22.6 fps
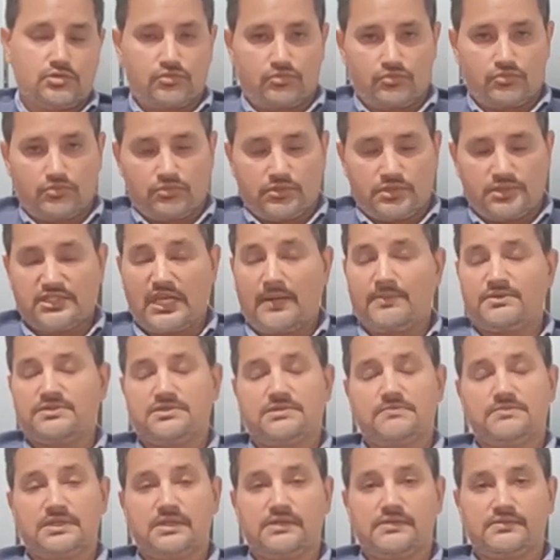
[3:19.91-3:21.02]
to establish
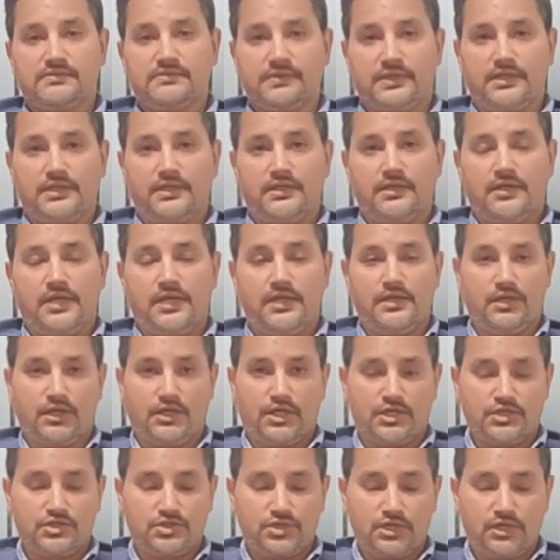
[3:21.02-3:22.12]
themselves in the
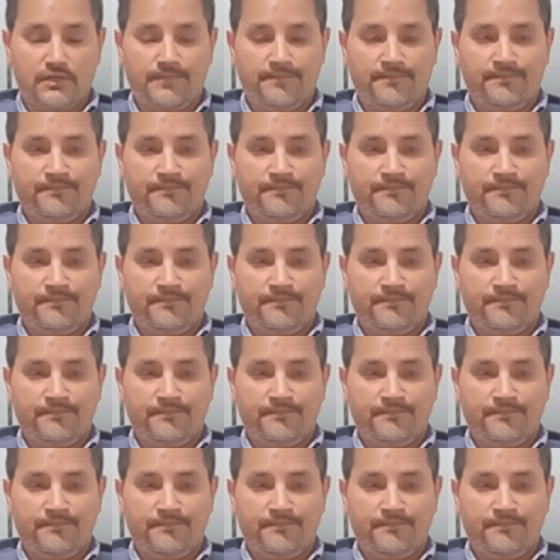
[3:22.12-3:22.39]
country.